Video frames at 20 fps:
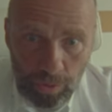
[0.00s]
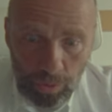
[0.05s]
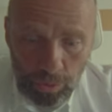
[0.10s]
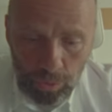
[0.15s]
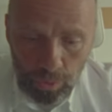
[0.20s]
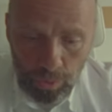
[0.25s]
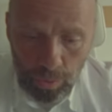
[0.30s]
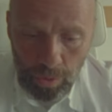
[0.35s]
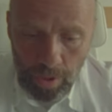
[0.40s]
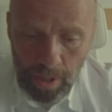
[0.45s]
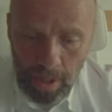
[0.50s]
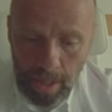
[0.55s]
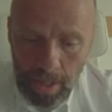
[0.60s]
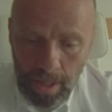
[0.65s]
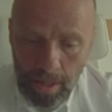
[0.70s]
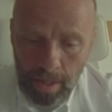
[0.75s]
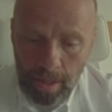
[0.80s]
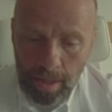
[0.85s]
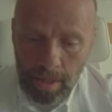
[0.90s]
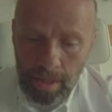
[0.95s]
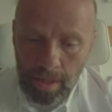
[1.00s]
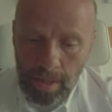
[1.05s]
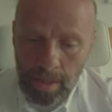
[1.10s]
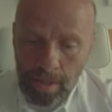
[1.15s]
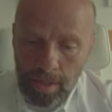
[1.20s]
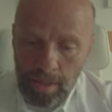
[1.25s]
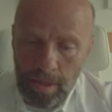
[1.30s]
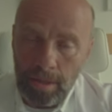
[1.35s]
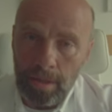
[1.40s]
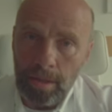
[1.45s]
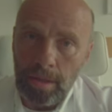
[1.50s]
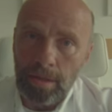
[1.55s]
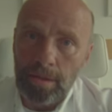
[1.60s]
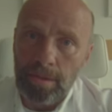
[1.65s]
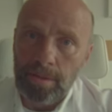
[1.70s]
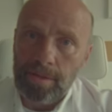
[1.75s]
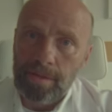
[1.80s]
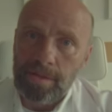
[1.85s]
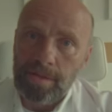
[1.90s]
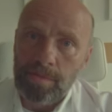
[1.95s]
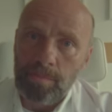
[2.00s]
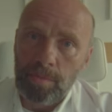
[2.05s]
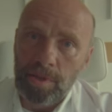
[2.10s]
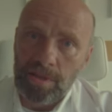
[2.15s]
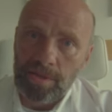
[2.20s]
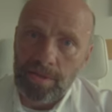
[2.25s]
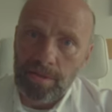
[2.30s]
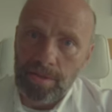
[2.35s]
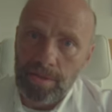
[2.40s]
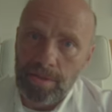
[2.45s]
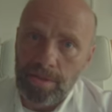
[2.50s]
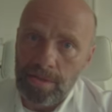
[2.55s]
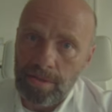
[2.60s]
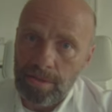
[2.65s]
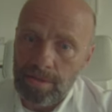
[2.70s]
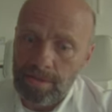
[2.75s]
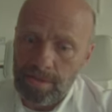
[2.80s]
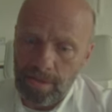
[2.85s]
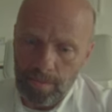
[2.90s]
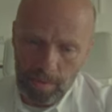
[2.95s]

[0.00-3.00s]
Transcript: the doctor. And when he tells you